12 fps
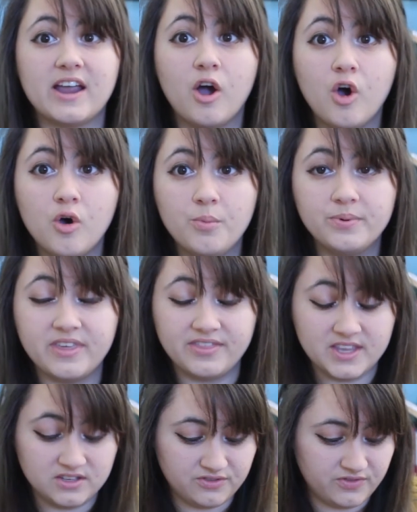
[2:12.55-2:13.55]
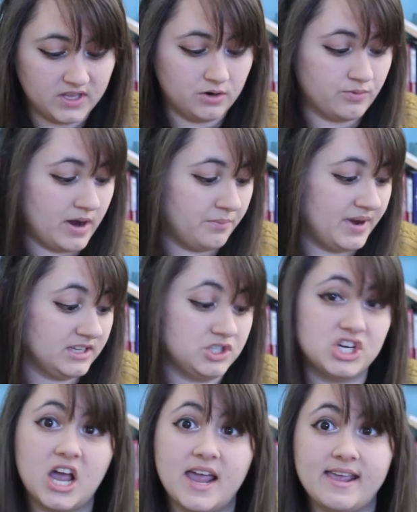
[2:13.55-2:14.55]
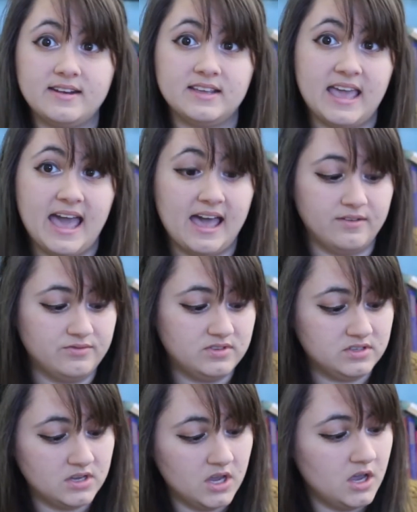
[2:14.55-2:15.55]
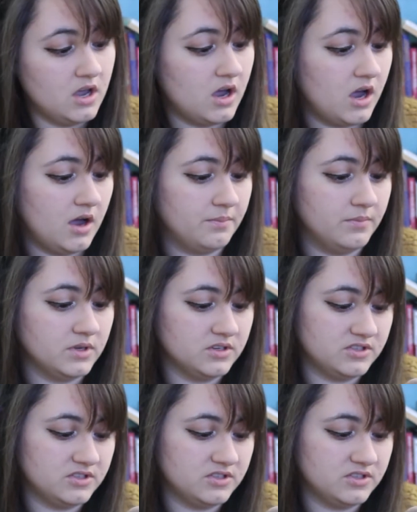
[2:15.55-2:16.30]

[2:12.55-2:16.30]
I hope that these fit around my giant calves um,